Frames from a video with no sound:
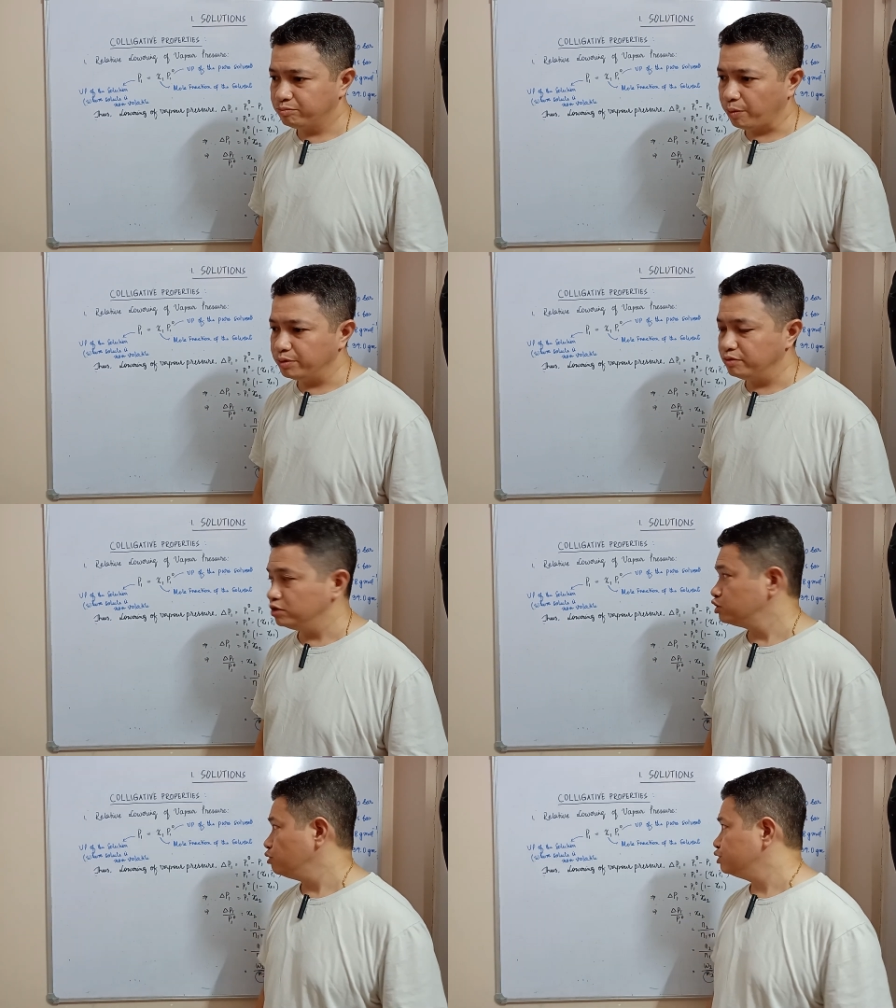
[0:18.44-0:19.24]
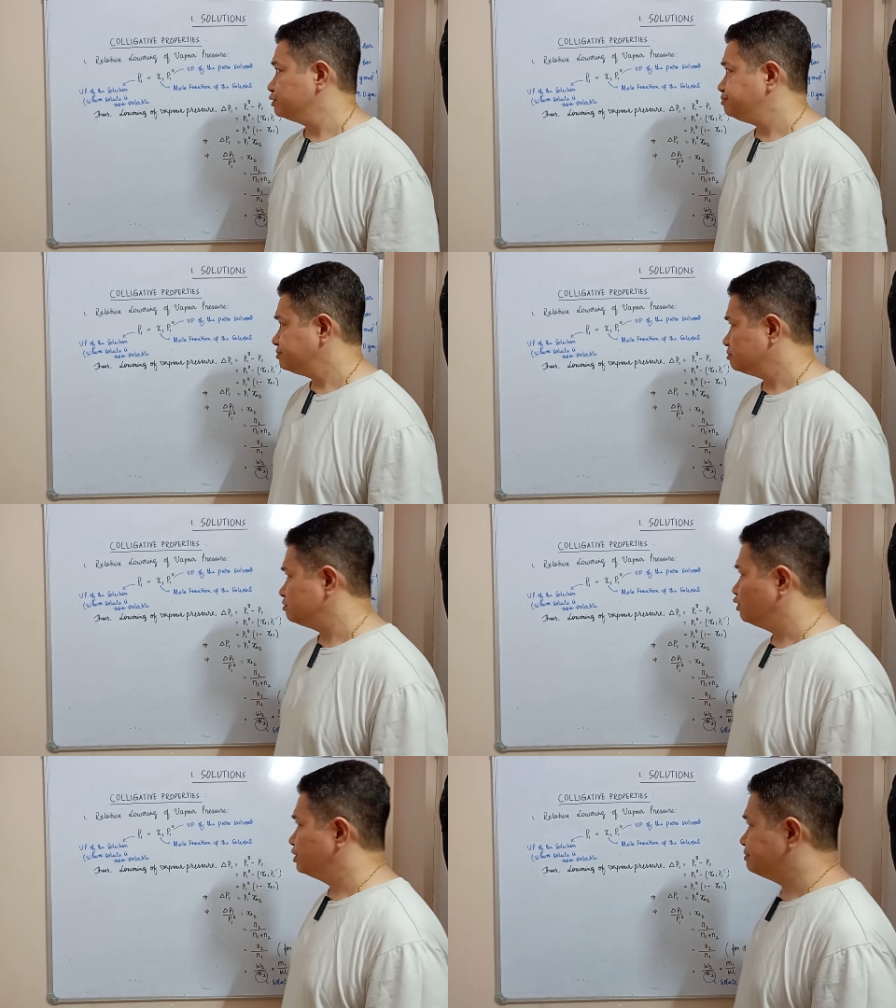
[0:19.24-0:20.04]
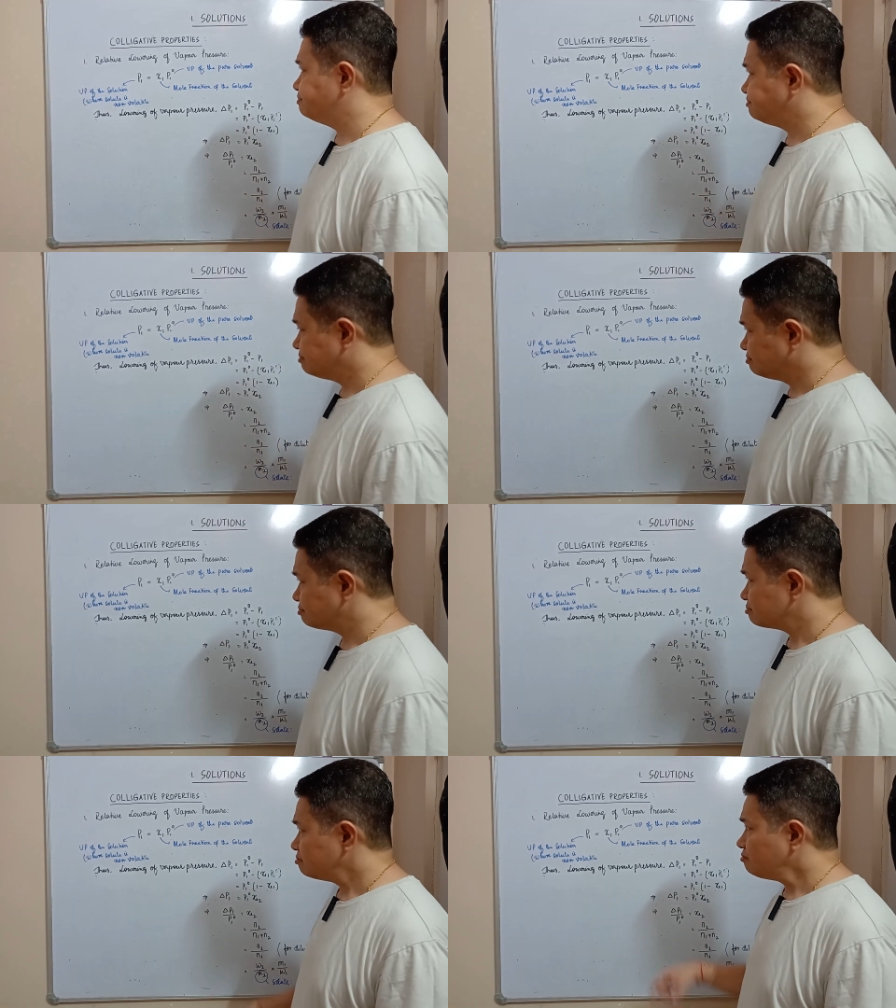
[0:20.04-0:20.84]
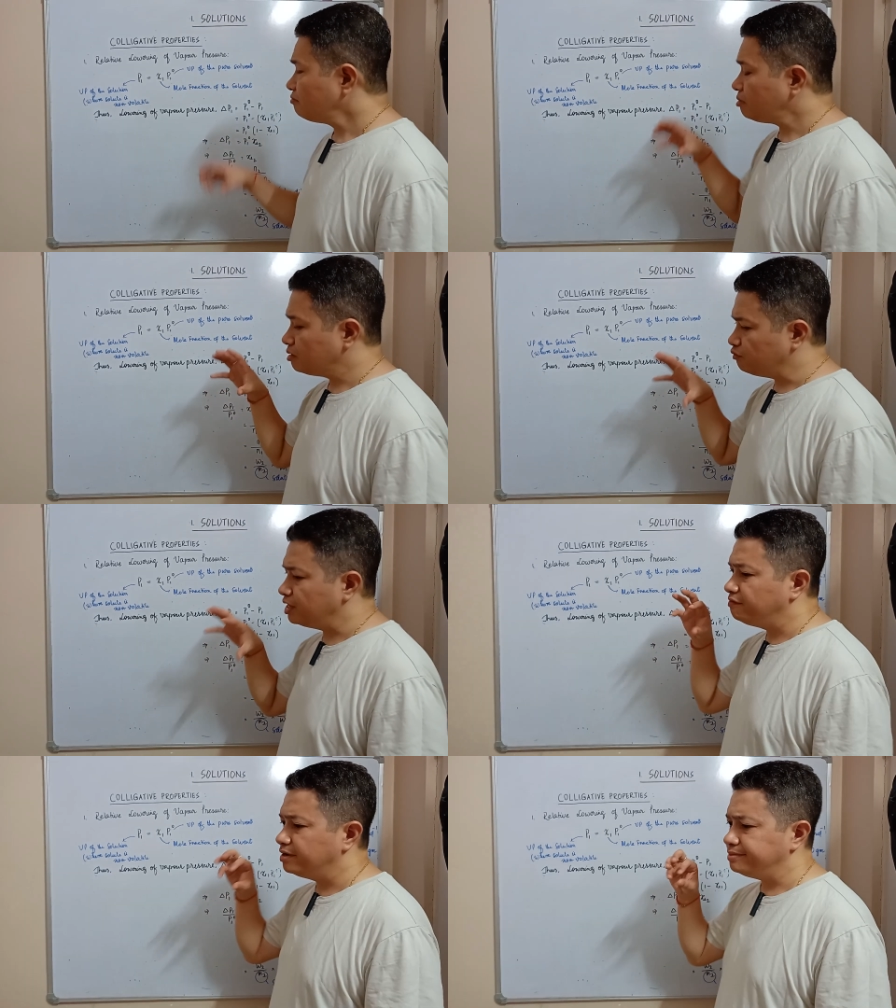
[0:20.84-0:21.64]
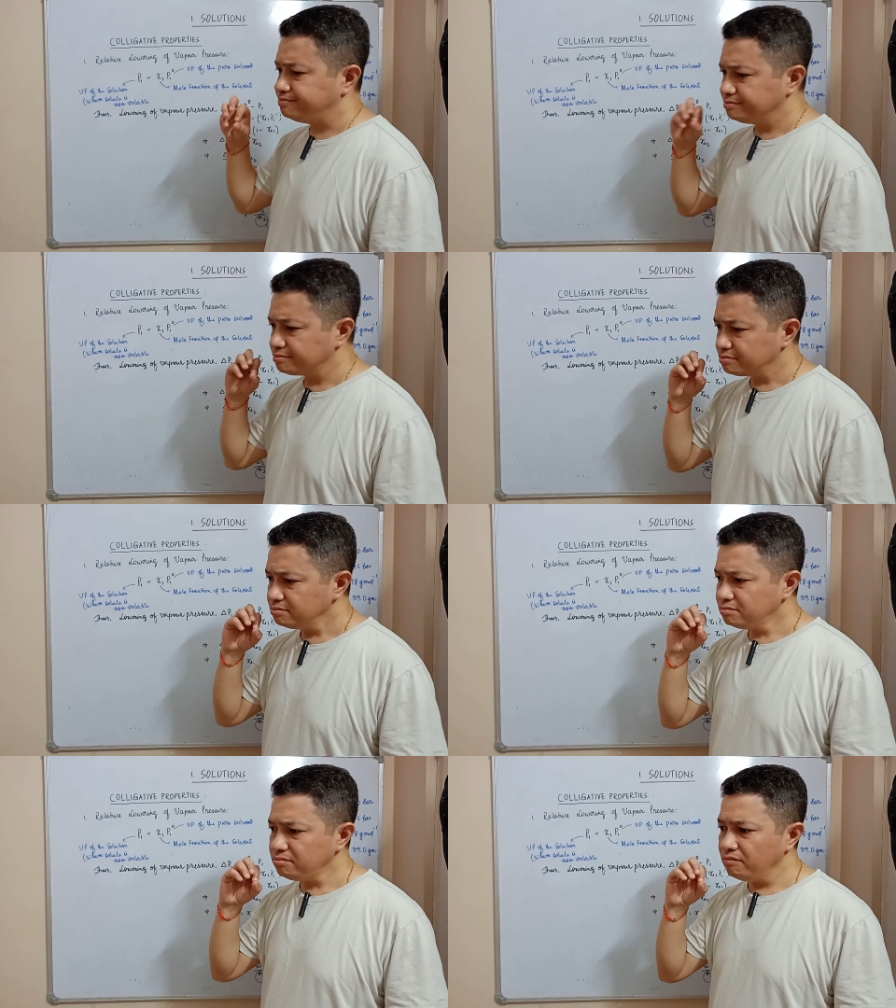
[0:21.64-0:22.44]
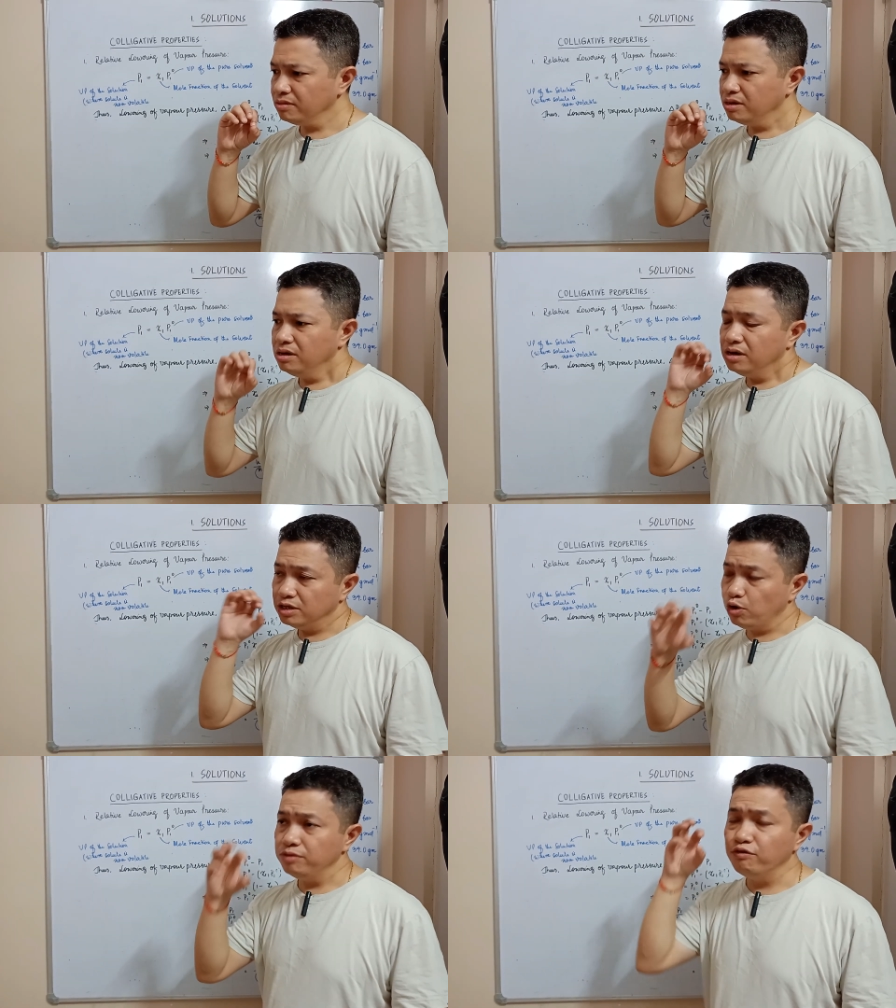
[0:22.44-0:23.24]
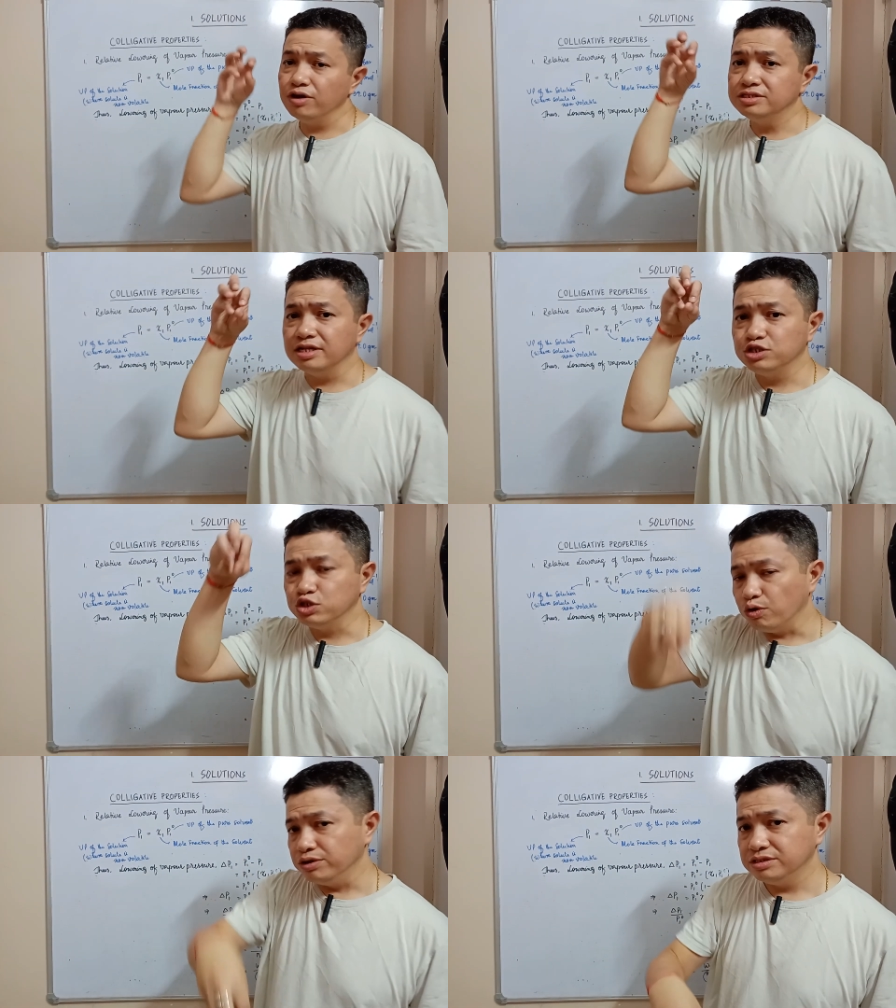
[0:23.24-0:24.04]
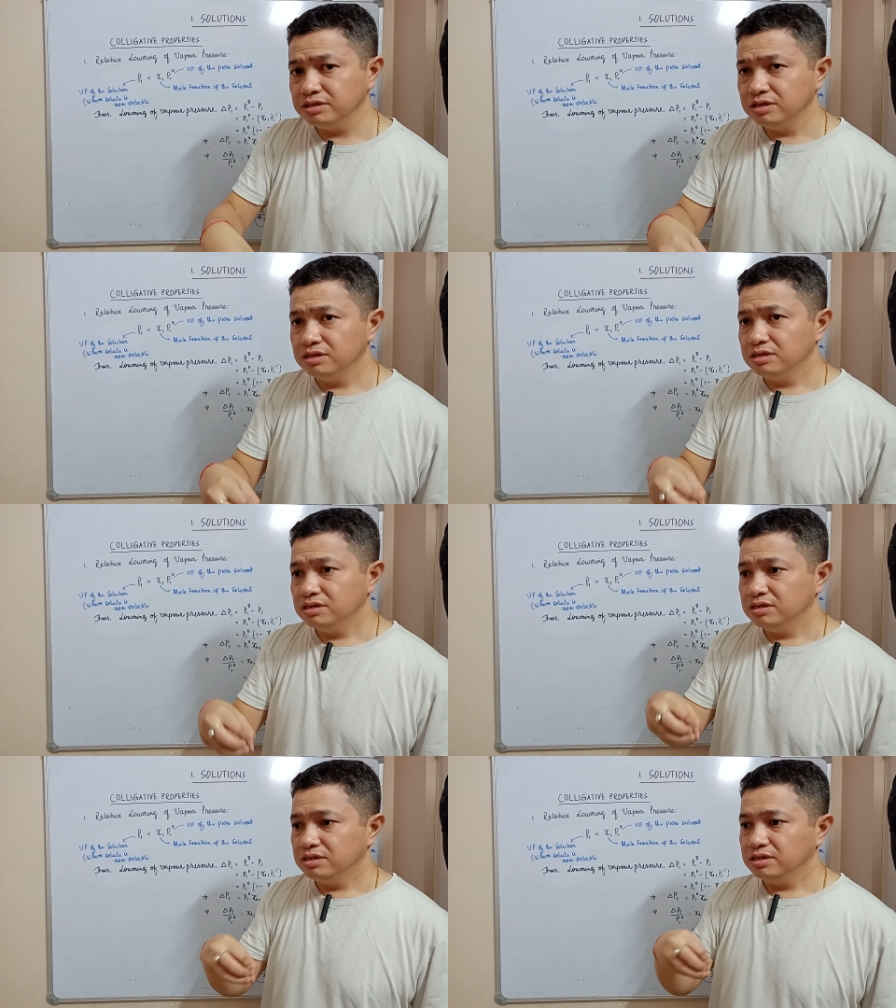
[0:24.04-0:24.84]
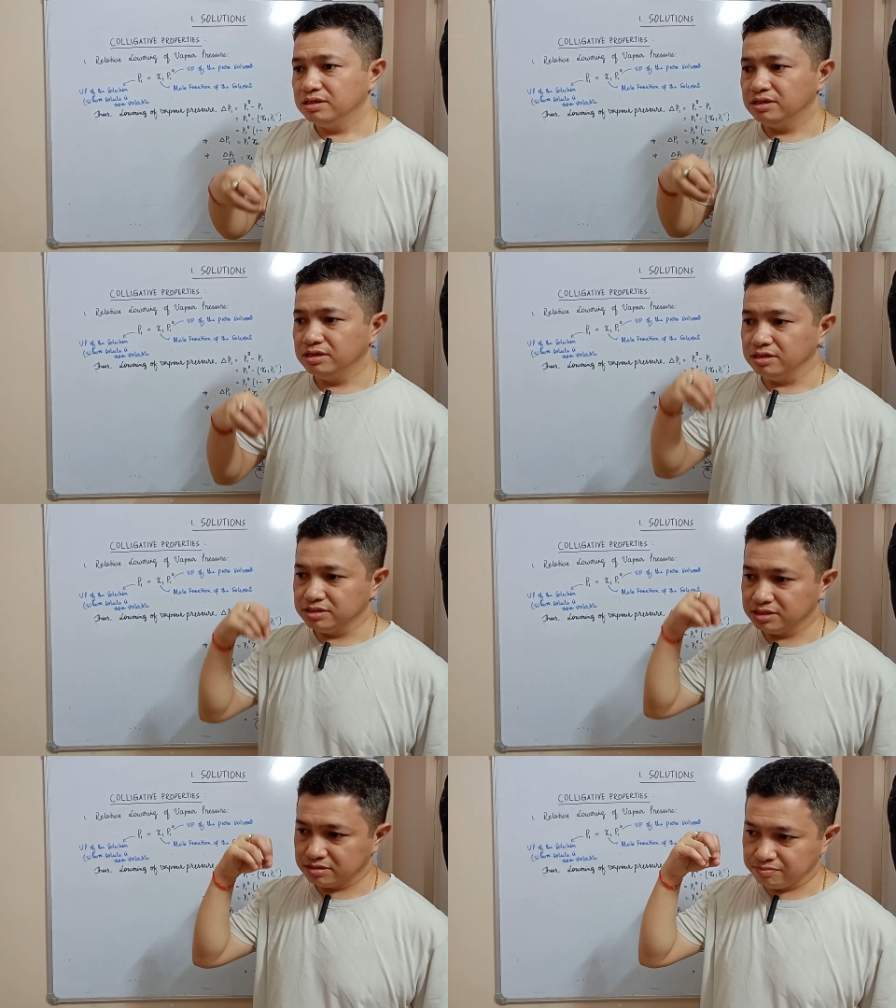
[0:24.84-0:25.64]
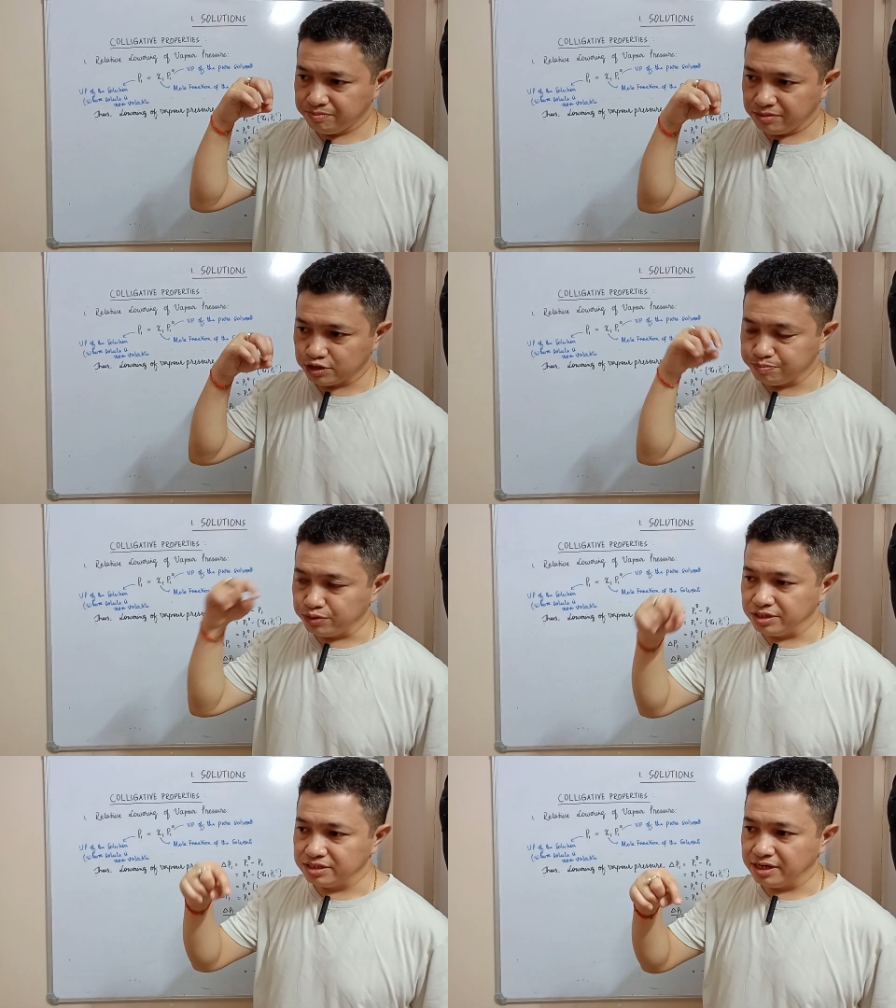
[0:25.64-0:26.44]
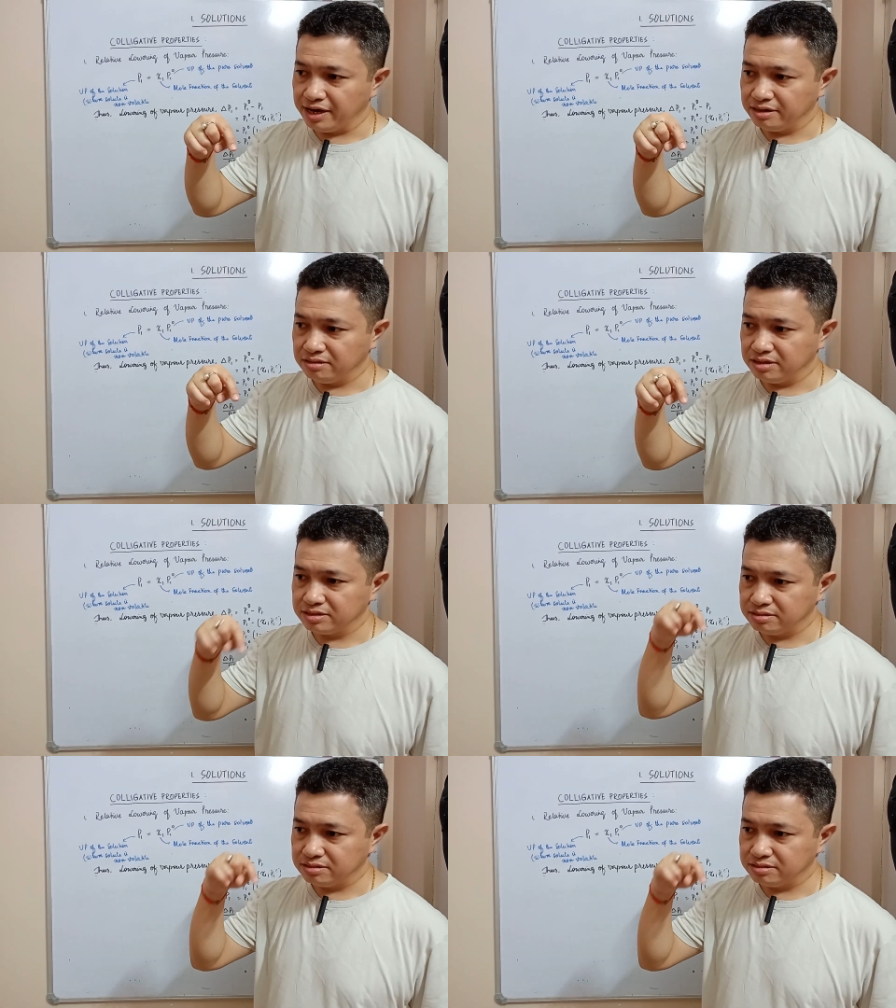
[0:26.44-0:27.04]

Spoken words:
Property of the solution. We know that whenever a non-volatile solid is put inside,